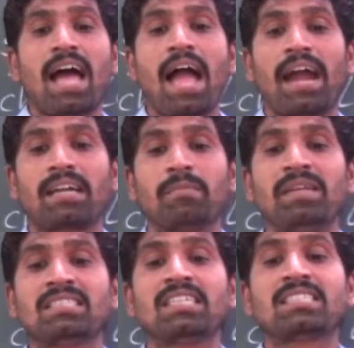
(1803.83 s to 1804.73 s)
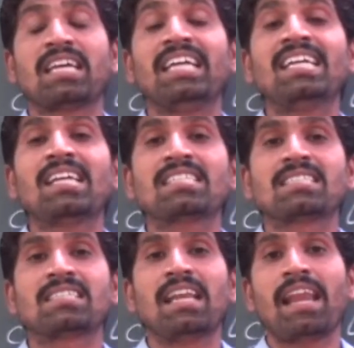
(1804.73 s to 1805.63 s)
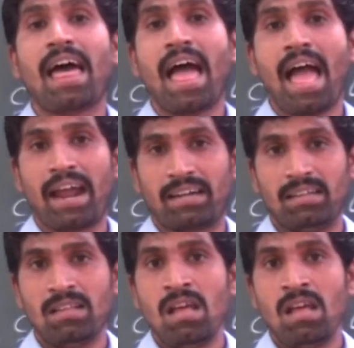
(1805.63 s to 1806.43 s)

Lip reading: Act, means it is the Industrial Act.